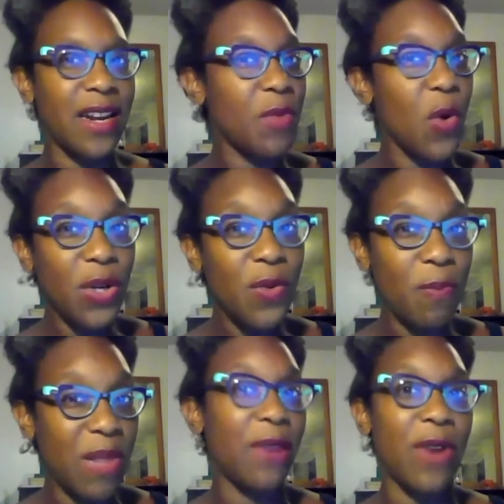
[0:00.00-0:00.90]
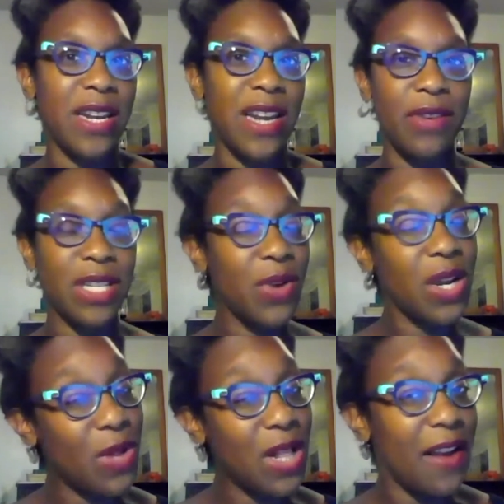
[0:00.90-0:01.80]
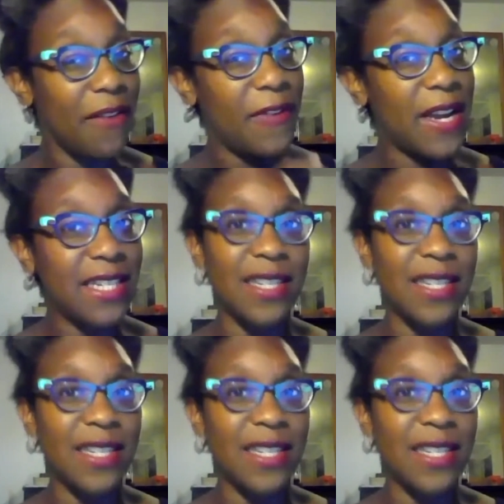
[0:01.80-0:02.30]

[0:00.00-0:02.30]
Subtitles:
And I'm going to a play right now. And he's like, well, have fun.